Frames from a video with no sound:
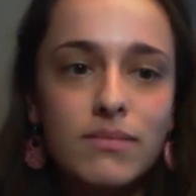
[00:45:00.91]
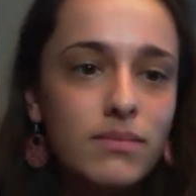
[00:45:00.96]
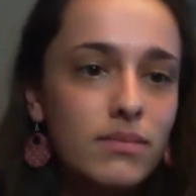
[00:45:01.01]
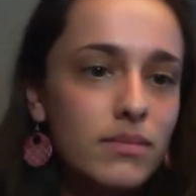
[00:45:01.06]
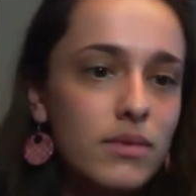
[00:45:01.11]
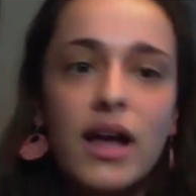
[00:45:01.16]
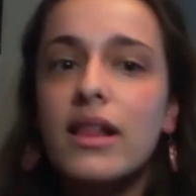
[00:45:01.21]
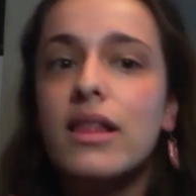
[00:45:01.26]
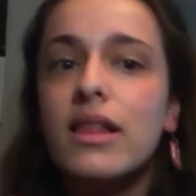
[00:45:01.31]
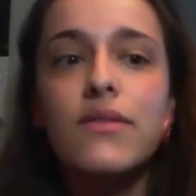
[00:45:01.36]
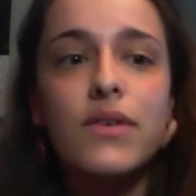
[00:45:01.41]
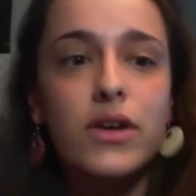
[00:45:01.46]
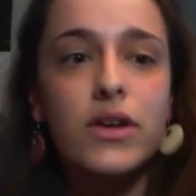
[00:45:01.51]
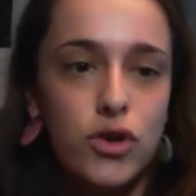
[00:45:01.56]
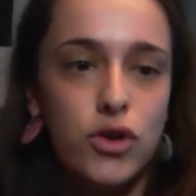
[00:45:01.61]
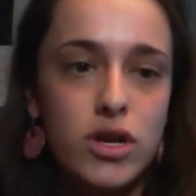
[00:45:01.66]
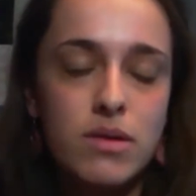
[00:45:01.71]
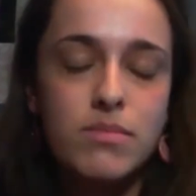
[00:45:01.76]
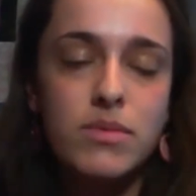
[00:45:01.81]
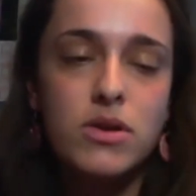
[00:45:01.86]
lots of other
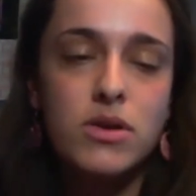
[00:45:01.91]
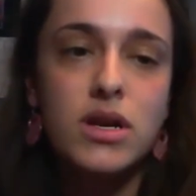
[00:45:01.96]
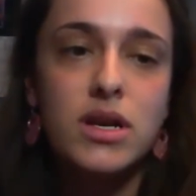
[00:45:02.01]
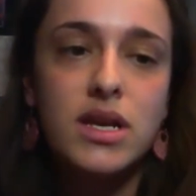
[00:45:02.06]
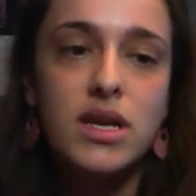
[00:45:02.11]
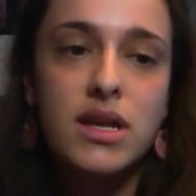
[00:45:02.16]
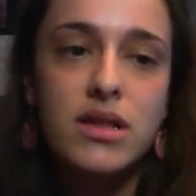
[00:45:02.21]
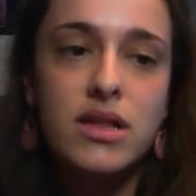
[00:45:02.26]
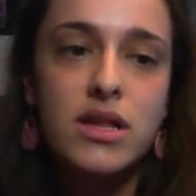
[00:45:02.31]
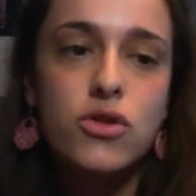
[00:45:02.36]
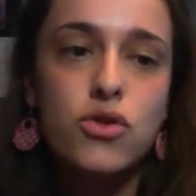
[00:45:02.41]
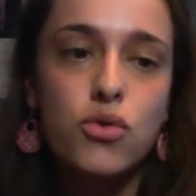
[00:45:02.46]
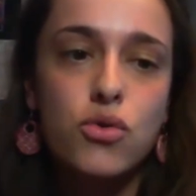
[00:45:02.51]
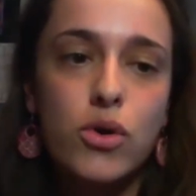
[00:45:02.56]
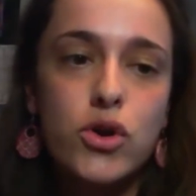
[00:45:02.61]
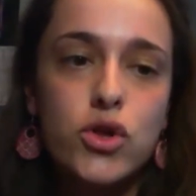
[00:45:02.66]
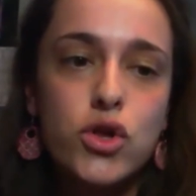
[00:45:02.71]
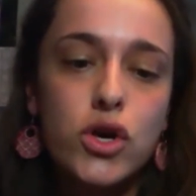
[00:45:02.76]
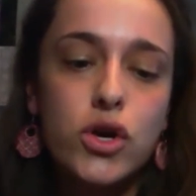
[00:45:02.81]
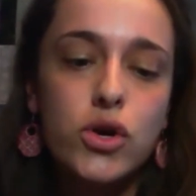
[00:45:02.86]
communities in
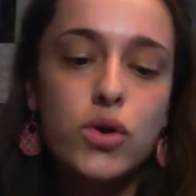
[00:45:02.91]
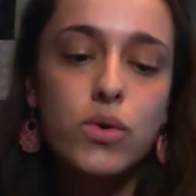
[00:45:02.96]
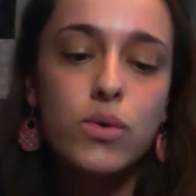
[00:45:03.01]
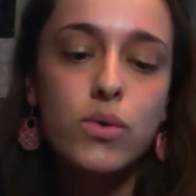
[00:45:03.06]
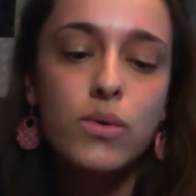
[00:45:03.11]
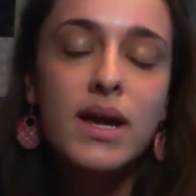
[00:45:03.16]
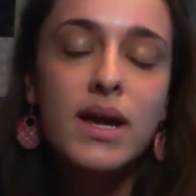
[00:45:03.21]
Georgia who